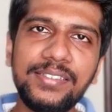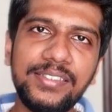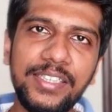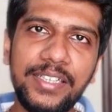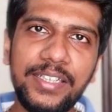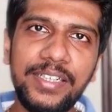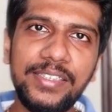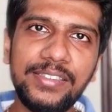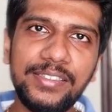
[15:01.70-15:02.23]

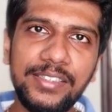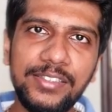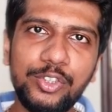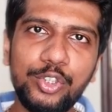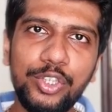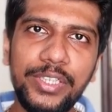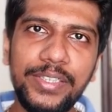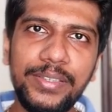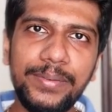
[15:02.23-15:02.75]
secretes
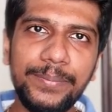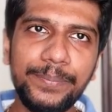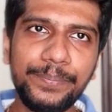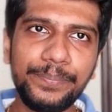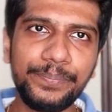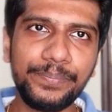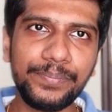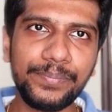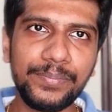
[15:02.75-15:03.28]
insulin,
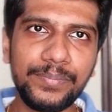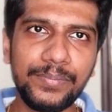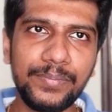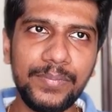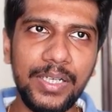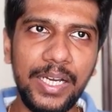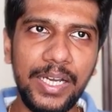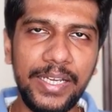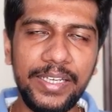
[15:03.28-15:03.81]

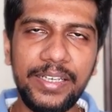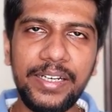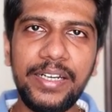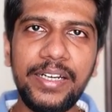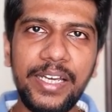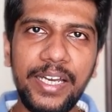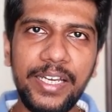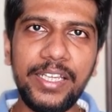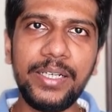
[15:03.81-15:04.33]
higher
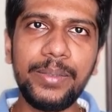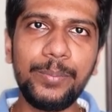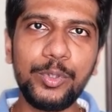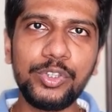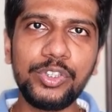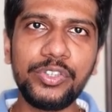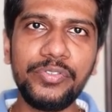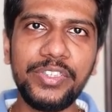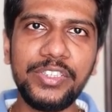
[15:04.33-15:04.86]
and higher
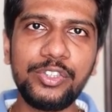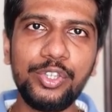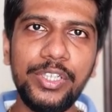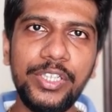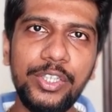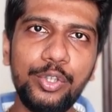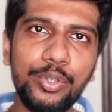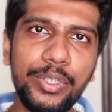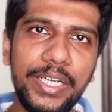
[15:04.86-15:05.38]
amounts of
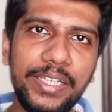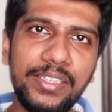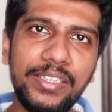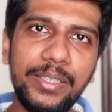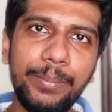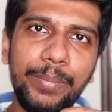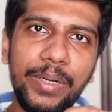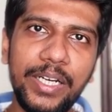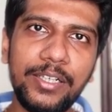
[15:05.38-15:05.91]
insulin to get the
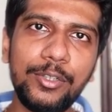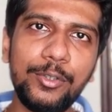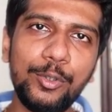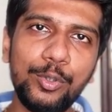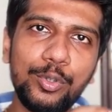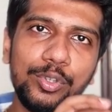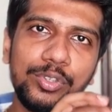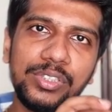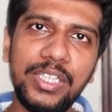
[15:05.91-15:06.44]
blood
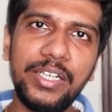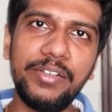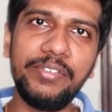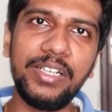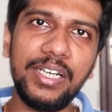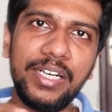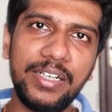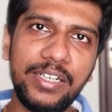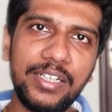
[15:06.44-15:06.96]
glucose
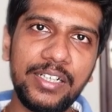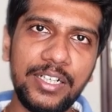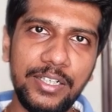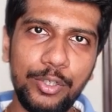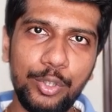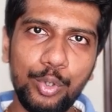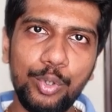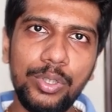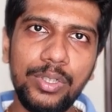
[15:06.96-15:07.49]
level under
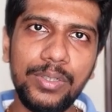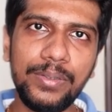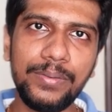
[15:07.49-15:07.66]
control.